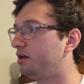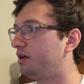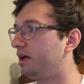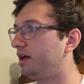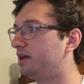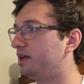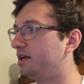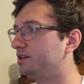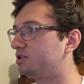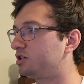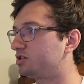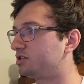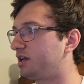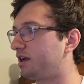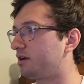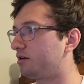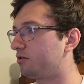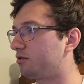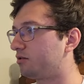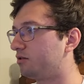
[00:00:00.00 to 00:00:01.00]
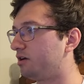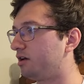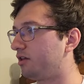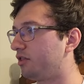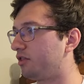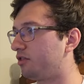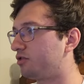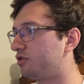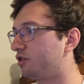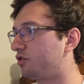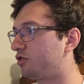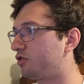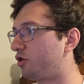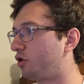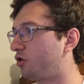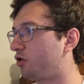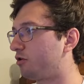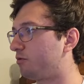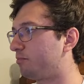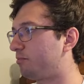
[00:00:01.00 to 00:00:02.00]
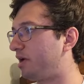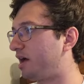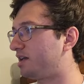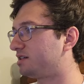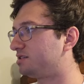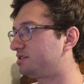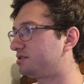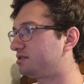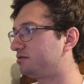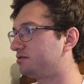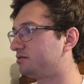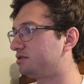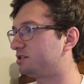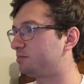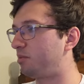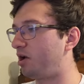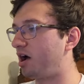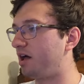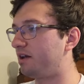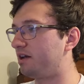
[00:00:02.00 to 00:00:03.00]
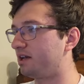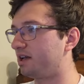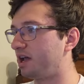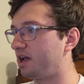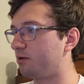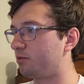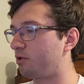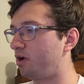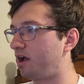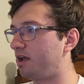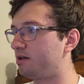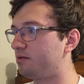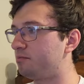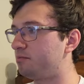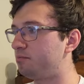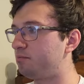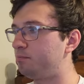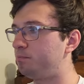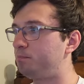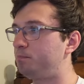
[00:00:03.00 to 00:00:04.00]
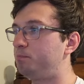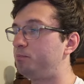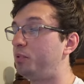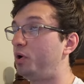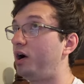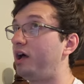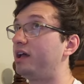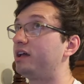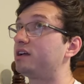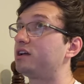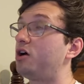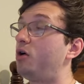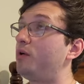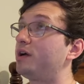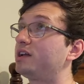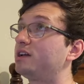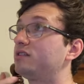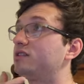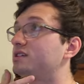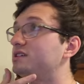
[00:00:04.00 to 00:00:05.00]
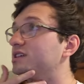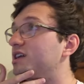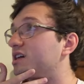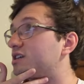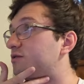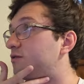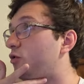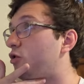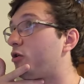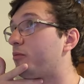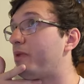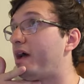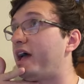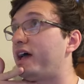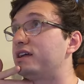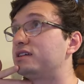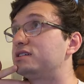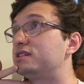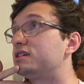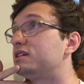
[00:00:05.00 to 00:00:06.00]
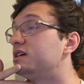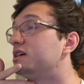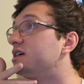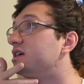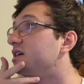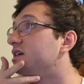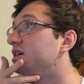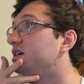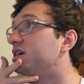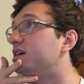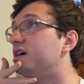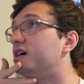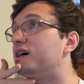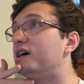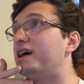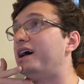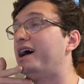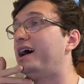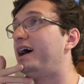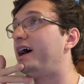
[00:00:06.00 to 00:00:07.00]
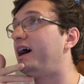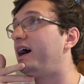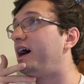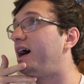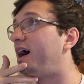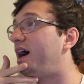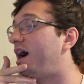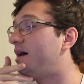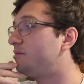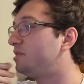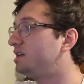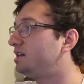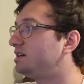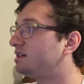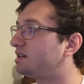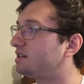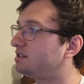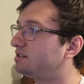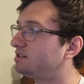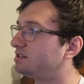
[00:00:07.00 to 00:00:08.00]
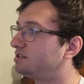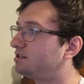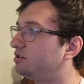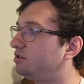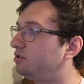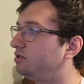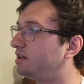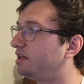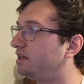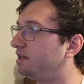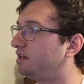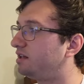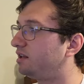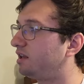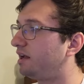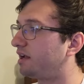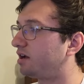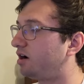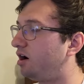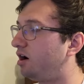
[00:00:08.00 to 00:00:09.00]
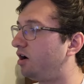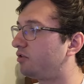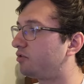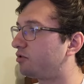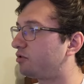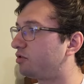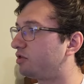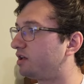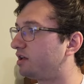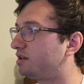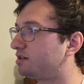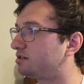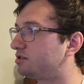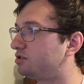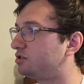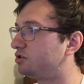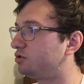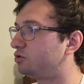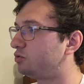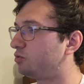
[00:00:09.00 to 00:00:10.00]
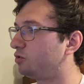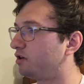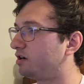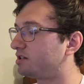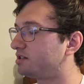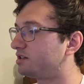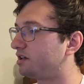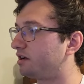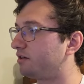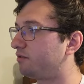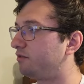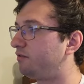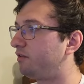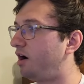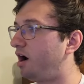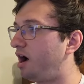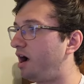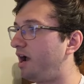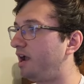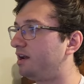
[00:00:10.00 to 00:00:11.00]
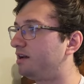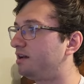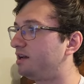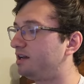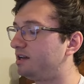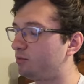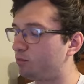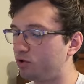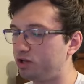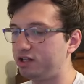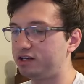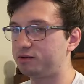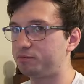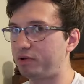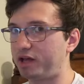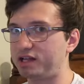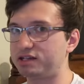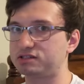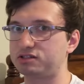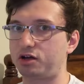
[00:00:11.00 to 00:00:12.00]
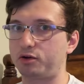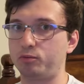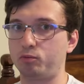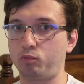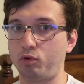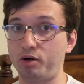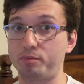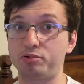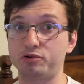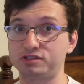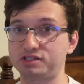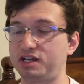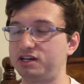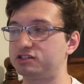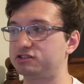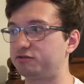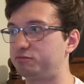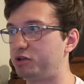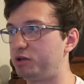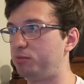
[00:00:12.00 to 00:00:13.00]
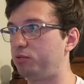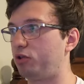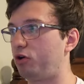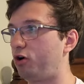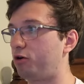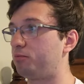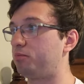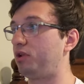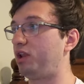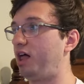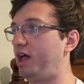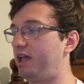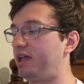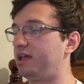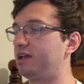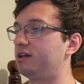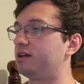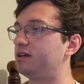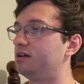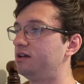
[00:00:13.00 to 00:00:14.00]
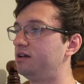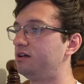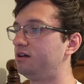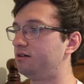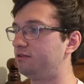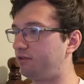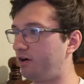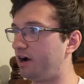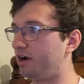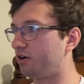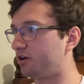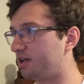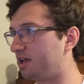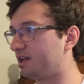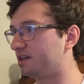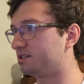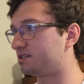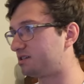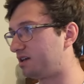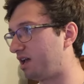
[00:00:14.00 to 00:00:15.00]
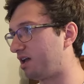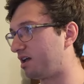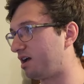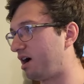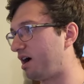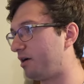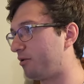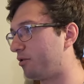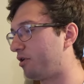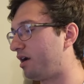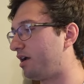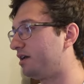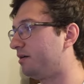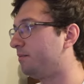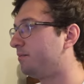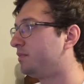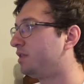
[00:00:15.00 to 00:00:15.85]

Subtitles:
It's just like the third best spot negate, right? But going into this next format, I mean, it can still hit like other things too, where it's like fine. It really depends on what percentage of people are playing Fire King Snake Eye, right?